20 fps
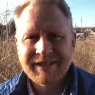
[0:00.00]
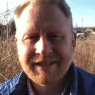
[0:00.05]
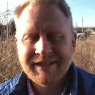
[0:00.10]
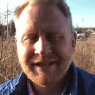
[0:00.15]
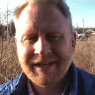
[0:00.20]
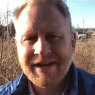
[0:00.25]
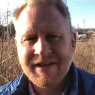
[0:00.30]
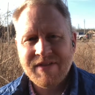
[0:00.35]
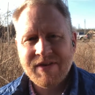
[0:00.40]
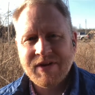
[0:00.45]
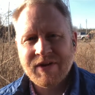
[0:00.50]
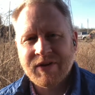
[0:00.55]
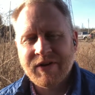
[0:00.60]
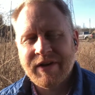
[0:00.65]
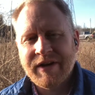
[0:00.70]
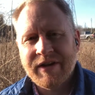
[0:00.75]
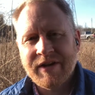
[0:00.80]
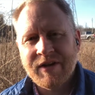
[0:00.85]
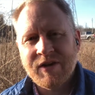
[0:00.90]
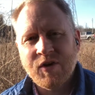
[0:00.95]
Hi there,
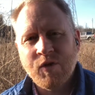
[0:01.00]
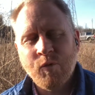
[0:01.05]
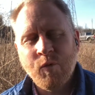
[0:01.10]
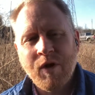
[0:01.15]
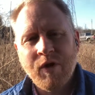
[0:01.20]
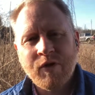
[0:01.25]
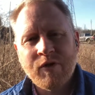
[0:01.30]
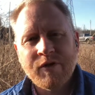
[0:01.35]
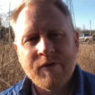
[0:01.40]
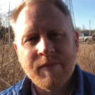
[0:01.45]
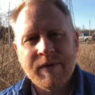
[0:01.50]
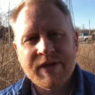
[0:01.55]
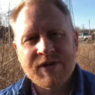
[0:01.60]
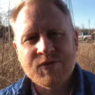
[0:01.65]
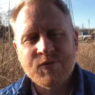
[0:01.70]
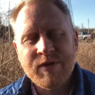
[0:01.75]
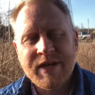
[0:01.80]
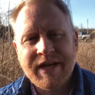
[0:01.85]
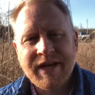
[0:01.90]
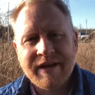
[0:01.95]
and welcome
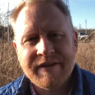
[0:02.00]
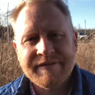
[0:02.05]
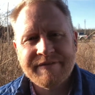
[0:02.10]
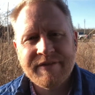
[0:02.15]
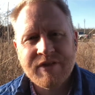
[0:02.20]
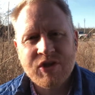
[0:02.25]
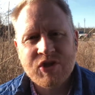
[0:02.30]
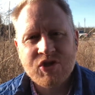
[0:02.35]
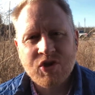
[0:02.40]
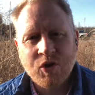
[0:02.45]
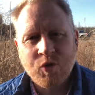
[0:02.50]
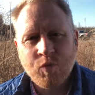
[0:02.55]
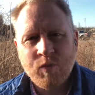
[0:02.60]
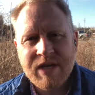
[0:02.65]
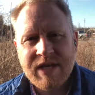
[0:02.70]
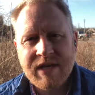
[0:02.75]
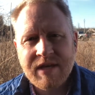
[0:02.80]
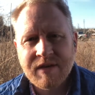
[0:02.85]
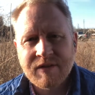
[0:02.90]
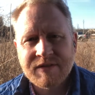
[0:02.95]
as we kind of finish our
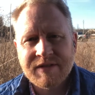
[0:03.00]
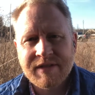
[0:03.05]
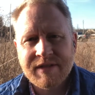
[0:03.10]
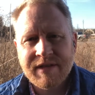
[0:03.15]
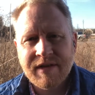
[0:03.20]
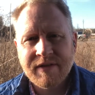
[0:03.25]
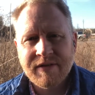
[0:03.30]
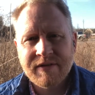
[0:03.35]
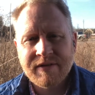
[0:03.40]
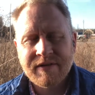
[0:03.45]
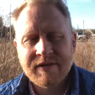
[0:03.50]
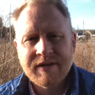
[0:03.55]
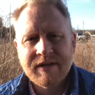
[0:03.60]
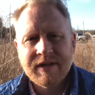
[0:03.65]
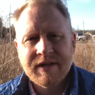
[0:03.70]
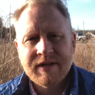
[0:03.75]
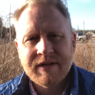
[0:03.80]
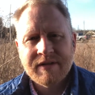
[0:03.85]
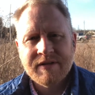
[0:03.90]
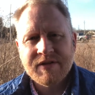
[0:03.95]
week here together.
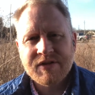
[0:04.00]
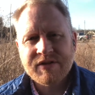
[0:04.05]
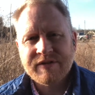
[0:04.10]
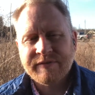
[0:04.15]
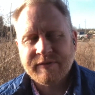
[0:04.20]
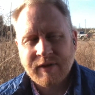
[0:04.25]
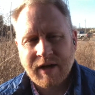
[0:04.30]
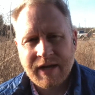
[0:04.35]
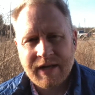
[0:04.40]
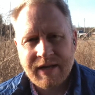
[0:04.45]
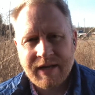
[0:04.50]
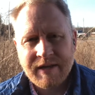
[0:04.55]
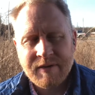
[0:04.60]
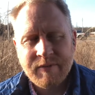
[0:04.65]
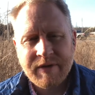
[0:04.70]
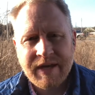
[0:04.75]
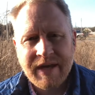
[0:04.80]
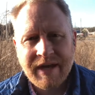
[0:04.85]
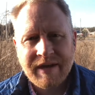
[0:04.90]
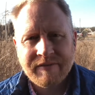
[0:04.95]
This Friday,
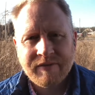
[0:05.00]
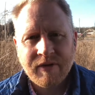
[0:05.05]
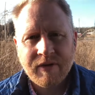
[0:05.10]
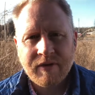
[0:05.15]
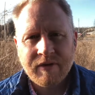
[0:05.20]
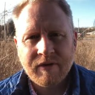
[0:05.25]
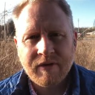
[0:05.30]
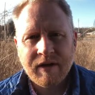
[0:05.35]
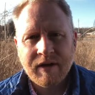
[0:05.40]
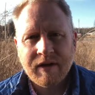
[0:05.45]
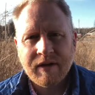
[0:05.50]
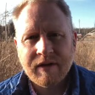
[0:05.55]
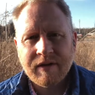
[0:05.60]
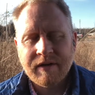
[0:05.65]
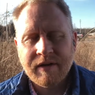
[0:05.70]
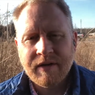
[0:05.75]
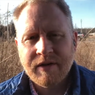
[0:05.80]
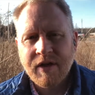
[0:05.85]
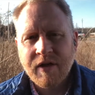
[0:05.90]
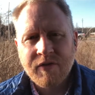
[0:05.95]
we have
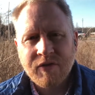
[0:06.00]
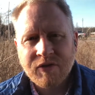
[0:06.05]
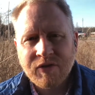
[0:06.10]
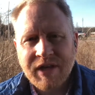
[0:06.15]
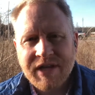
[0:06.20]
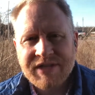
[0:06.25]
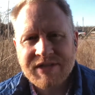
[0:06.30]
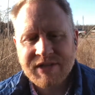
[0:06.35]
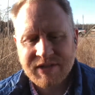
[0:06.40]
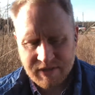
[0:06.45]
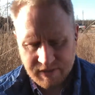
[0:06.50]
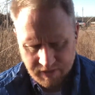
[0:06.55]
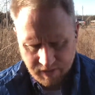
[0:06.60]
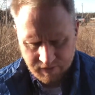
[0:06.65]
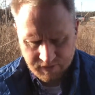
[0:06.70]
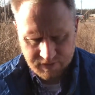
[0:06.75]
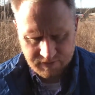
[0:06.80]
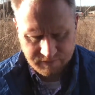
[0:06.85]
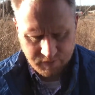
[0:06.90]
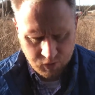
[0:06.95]
our another lesson, another
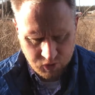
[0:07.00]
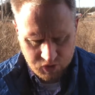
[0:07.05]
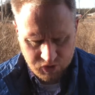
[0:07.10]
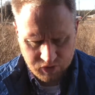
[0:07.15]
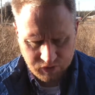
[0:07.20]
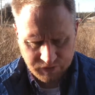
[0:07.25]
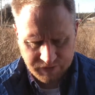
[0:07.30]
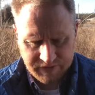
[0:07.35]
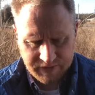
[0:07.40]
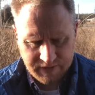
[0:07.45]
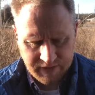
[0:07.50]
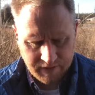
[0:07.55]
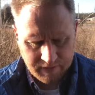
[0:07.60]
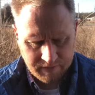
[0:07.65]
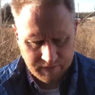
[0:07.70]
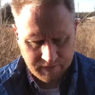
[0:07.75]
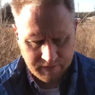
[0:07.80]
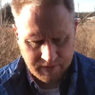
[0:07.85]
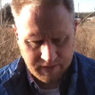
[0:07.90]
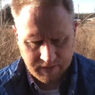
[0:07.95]
devotional
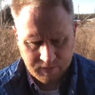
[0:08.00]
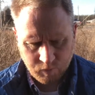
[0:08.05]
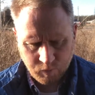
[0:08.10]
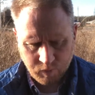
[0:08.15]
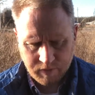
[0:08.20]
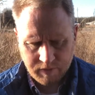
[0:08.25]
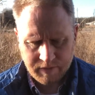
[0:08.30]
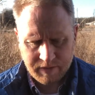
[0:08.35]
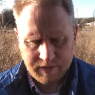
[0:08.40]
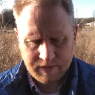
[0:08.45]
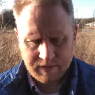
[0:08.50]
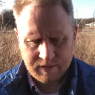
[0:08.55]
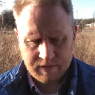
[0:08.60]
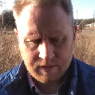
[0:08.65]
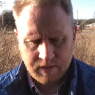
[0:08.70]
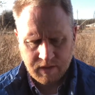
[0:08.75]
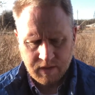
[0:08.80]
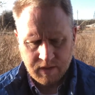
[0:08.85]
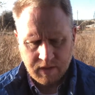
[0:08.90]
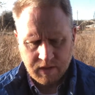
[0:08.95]
together, and we're in
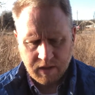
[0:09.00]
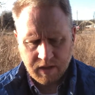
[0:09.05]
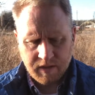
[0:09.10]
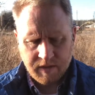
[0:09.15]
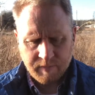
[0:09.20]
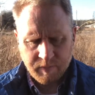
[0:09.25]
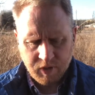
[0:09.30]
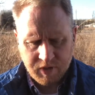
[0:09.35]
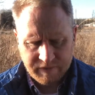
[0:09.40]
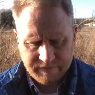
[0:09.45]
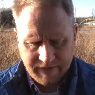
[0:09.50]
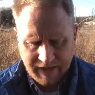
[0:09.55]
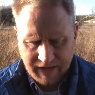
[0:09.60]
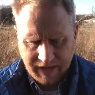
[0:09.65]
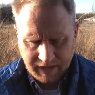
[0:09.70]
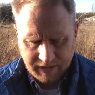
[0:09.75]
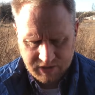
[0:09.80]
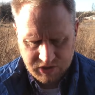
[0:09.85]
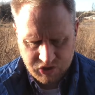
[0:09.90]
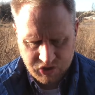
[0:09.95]
the book of
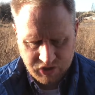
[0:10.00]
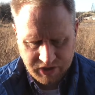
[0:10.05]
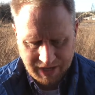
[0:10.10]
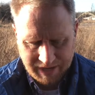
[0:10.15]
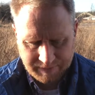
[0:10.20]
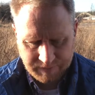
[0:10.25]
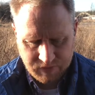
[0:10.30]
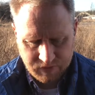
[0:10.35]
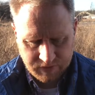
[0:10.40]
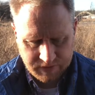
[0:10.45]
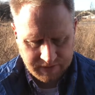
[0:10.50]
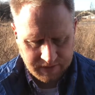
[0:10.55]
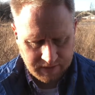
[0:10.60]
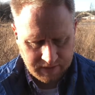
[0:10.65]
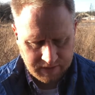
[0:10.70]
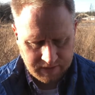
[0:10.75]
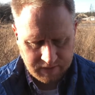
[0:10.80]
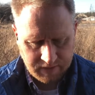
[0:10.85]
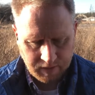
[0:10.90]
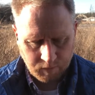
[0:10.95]
Acts, chapter
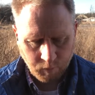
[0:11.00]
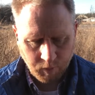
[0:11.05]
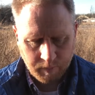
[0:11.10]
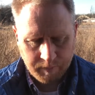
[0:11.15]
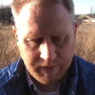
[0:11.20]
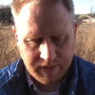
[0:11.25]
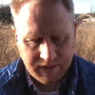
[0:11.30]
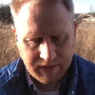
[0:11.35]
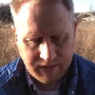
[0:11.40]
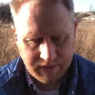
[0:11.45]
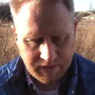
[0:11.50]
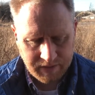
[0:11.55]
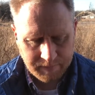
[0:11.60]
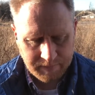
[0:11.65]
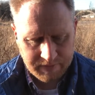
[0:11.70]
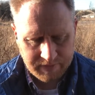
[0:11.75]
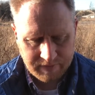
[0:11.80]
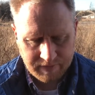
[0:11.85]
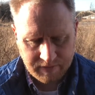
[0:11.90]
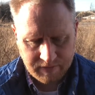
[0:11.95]
10, and we're picking up
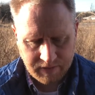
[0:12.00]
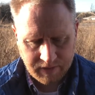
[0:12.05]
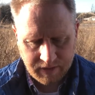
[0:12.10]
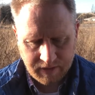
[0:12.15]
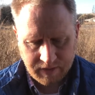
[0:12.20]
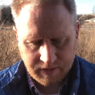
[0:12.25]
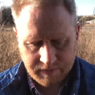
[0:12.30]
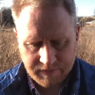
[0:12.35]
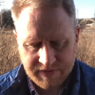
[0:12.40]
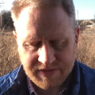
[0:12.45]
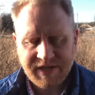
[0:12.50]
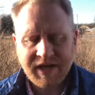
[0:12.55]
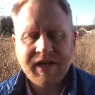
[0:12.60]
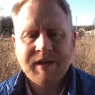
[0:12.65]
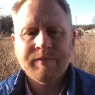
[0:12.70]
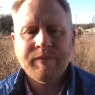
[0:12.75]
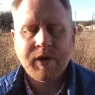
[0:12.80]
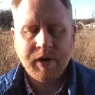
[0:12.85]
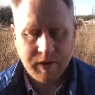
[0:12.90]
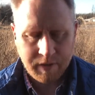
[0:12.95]
in the
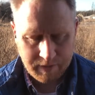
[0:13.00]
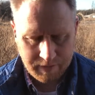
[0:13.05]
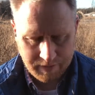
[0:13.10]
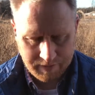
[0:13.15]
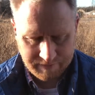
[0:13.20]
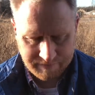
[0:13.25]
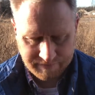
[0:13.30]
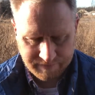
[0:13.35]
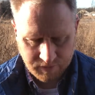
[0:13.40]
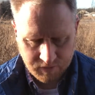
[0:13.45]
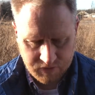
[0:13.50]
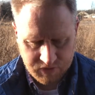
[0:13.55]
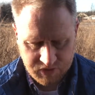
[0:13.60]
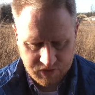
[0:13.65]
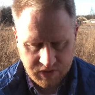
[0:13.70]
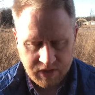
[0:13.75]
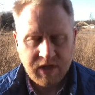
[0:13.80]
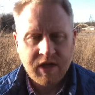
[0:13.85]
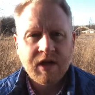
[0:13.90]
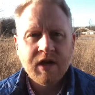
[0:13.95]
second part of verse
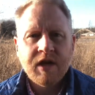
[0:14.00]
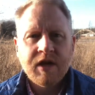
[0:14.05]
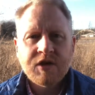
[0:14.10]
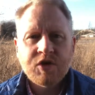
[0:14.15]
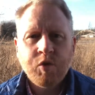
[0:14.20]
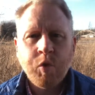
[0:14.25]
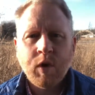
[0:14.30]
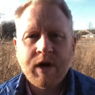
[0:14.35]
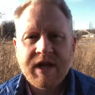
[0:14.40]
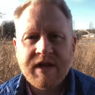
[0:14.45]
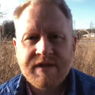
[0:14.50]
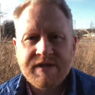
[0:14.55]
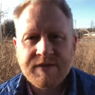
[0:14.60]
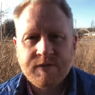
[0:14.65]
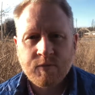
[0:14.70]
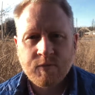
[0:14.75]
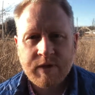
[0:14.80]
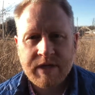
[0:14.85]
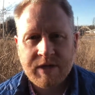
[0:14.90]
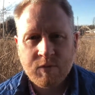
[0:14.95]

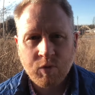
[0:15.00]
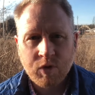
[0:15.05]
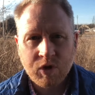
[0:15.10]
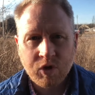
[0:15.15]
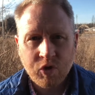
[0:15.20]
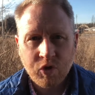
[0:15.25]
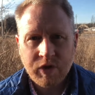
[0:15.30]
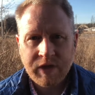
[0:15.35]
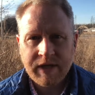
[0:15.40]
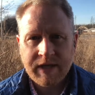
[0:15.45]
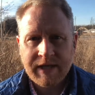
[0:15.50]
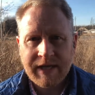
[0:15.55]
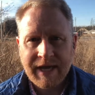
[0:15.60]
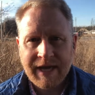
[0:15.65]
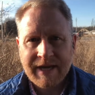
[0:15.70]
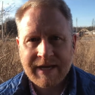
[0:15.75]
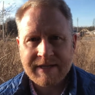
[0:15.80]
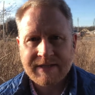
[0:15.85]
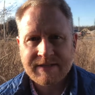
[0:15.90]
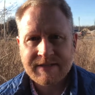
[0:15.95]
23. We're looking
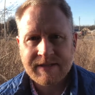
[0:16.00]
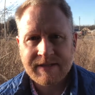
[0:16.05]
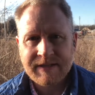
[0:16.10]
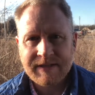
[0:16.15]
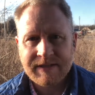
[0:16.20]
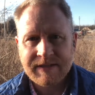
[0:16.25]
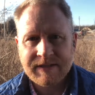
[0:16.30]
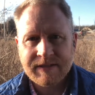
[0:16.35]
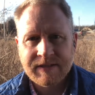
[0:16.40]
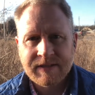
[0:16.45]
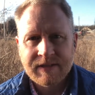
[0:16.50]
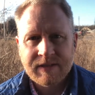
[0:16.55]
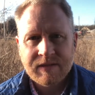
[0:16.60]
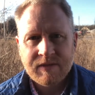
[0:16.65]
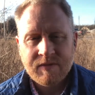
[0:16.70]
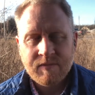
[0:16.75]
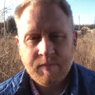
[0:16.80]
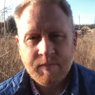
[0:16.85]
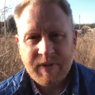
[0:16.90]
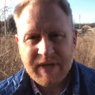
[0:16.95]
at
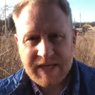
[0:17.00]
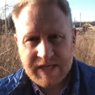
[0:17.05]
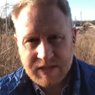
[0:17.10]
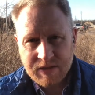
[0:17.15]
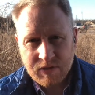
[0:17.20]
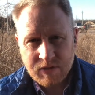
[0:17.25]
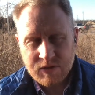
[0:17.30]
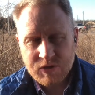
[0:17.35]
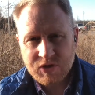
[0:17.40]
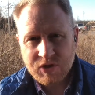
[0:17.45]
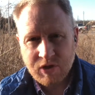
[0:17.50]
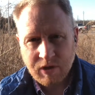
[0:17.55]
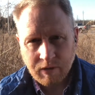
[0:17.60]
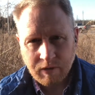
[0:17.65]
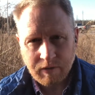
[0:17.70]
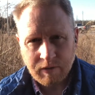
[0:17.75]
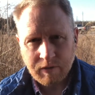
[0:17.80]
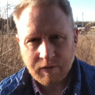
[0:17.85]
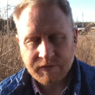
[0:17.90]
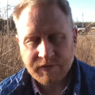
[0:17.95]
Peter's
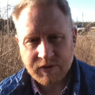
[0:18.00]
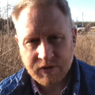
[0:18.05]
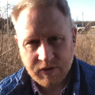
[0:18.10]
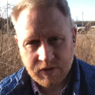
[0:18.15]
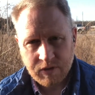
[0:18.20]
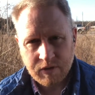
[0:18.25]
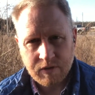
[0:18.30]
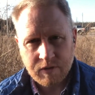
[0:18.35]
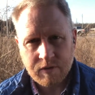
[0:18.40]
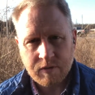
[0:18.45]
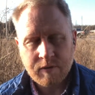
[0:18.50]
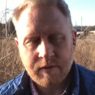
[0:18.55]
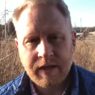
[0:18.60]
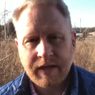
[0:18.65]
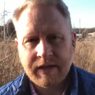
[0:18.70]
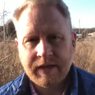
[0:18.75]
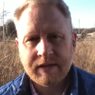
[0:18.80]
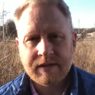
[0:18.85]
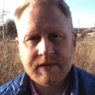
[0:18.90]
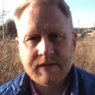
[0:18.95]
call to go
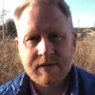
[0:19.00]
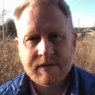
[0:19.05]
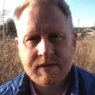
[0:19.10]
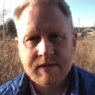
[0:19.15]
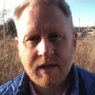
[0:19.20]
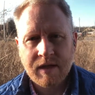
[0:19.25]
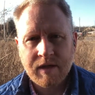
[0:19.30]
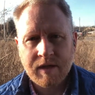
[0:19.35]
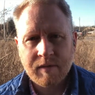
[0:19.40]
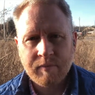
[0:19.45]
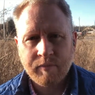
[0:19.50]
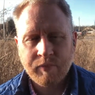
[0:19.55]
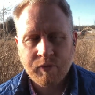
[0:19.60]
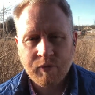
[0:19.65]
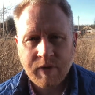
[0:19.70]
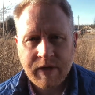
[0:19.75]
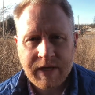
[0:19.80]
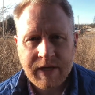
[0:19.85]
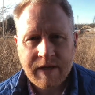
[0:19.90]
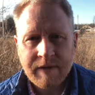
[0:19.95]
and
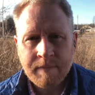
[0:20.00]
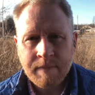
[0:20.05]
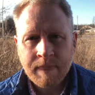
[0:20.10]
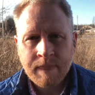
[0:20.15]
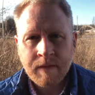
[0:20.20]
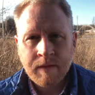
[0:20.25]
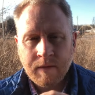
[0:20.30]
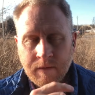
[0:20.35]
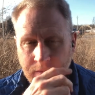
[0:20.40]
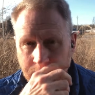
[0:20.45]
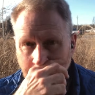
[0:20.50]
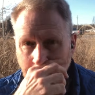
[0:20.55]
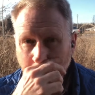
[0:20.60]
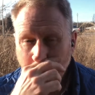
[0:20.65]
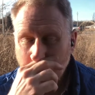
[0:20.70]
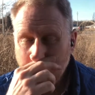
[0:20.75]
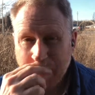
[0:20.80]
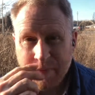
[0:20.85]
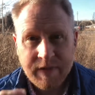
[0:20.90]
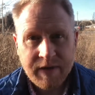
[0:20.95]
bring the
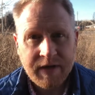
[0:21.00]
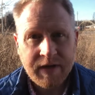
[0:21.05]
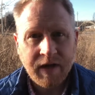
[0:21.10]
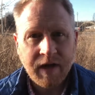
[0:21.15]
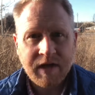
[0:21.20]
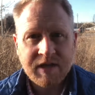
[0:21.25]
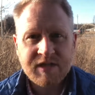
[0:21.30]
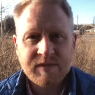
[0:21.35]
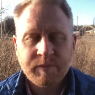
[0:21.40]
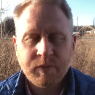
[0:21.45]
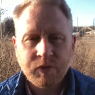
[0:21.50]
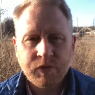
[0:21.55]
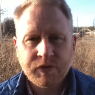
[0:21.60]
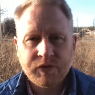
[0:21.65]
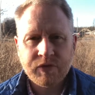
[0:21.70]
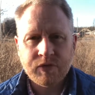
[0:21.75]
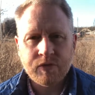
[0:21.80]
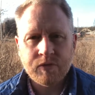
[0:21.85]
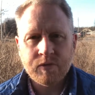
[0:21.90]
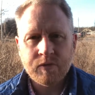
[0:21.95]
hope of the gospel
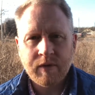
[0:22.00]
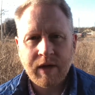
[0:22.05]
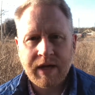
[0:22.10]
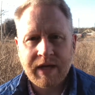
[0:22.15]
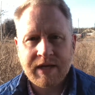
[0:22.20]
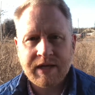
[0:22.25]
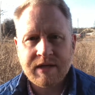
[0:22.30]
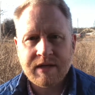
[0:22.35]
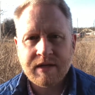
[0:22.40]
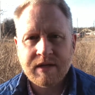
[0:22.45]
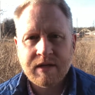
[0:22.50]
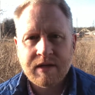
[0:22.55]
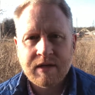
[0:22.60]
to a